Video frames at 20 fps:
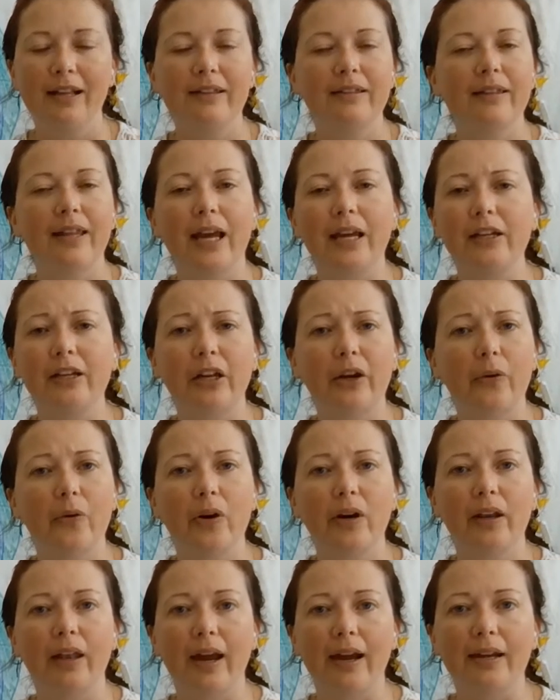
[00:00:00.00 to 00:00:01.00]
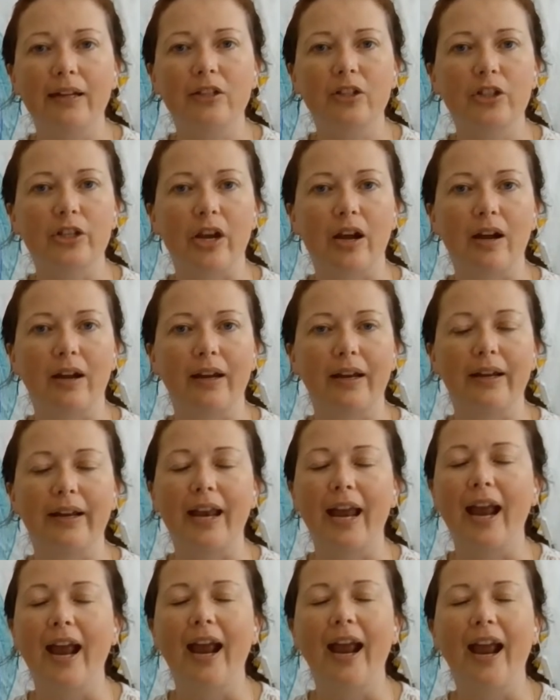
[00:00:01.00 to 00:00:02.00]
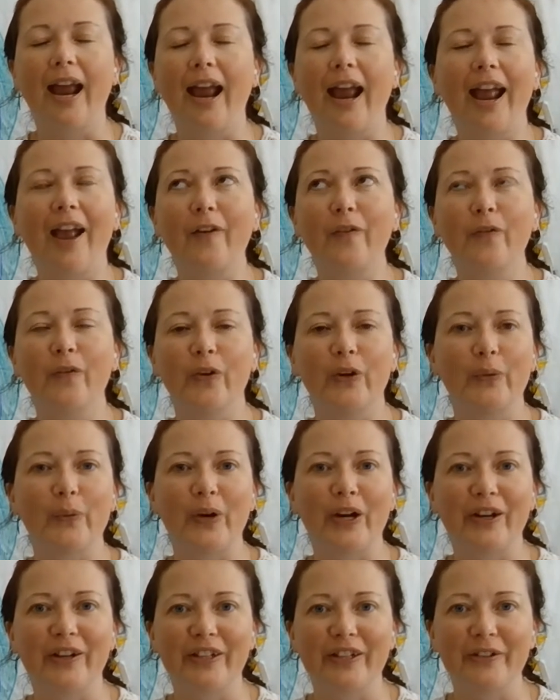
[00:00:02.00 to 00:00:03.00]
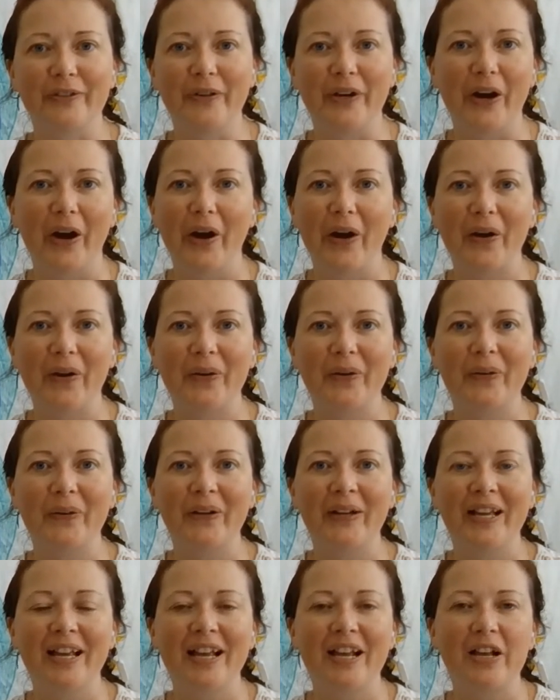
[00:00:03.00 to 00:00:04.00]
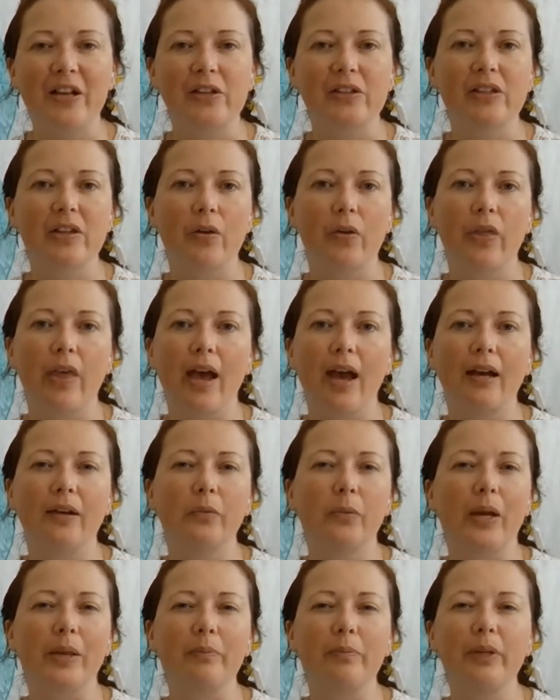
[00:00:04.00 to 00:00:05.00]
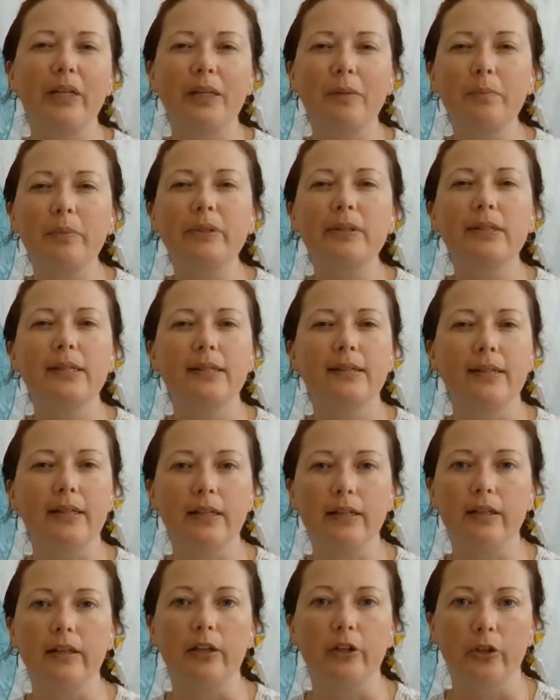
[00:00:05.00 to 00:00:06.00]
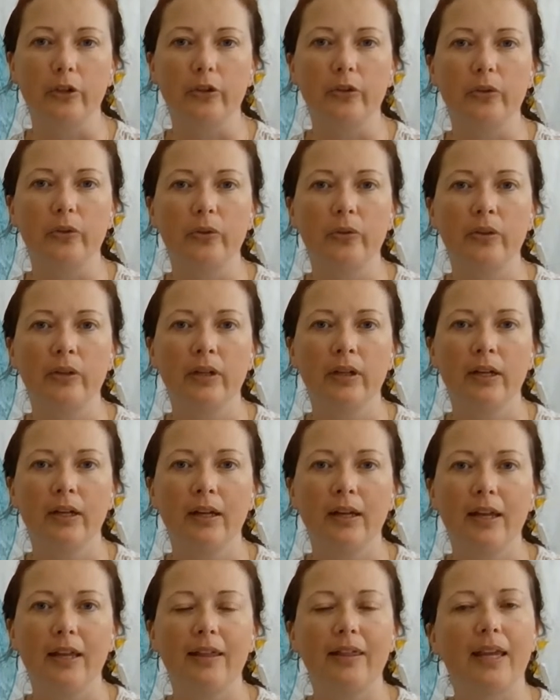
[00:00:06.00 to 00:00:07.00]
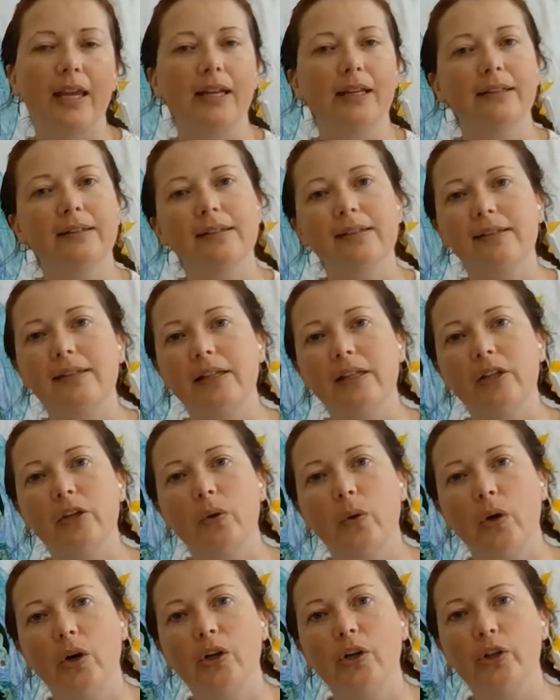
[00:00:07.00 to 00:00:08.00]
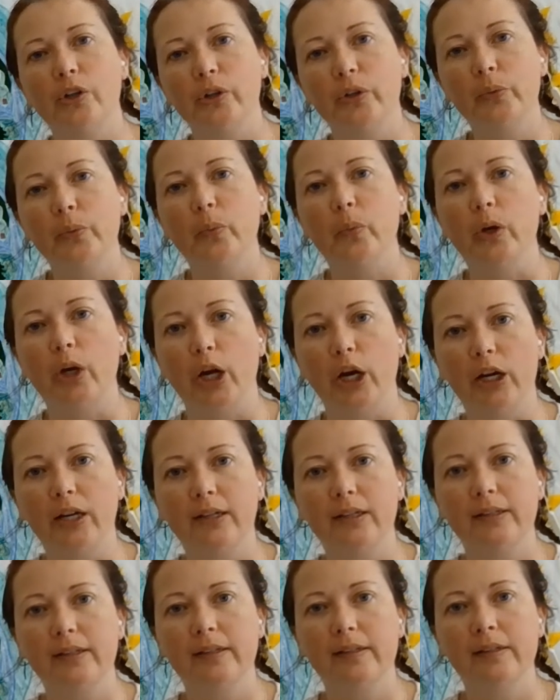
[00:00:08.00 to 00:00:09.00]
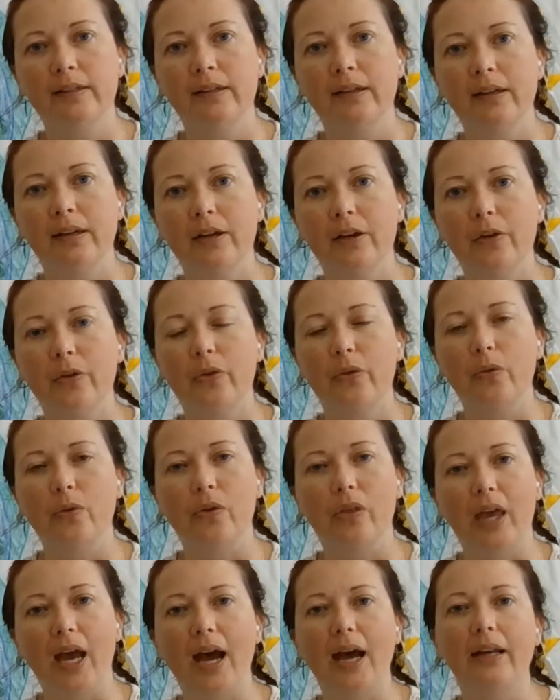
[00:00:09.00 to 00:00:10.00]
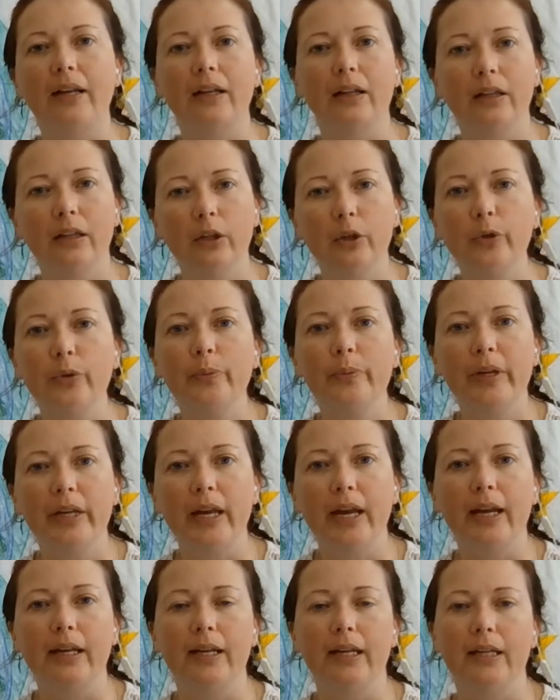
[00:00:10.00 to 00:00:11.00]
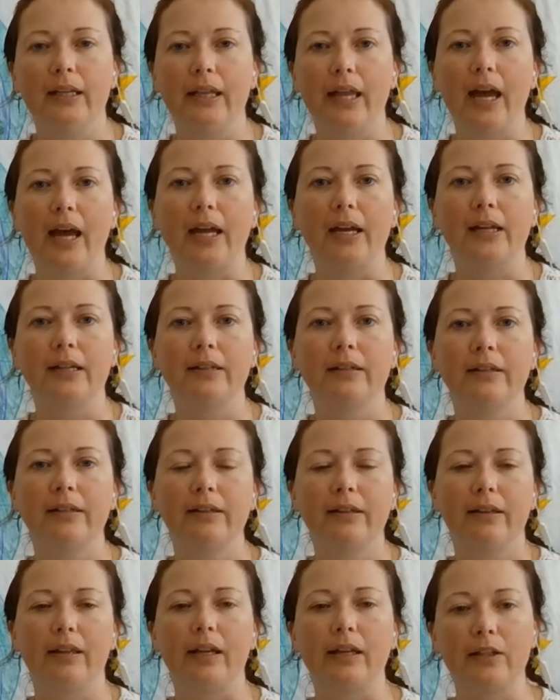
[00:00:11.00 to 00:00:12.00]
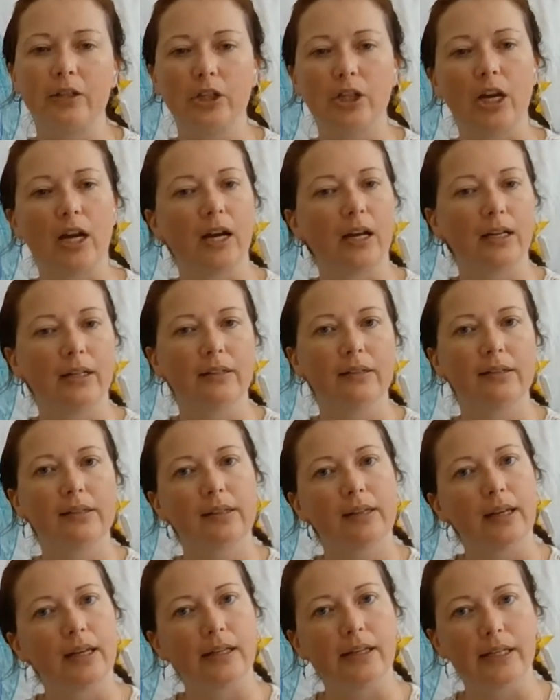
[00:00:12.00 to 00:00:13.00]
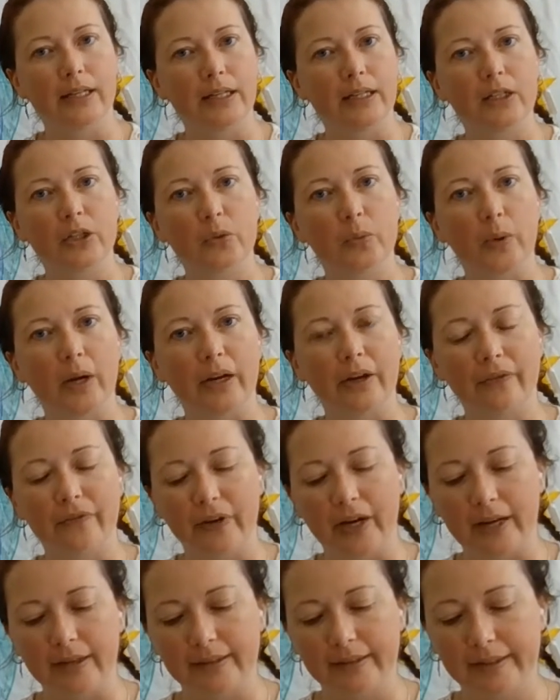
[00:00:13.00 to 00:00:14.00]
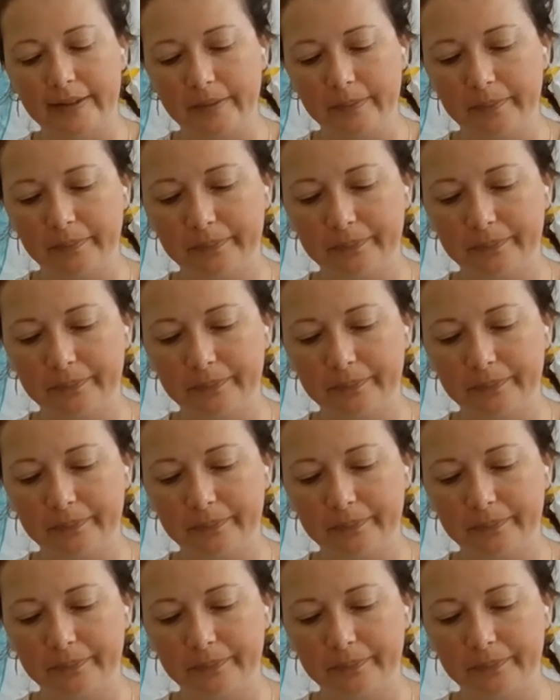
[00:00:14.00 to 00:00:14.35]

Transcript: let your light shine everywhere you go, so that when people see you, they can see your good works through that illuminating light that shines in each one of us.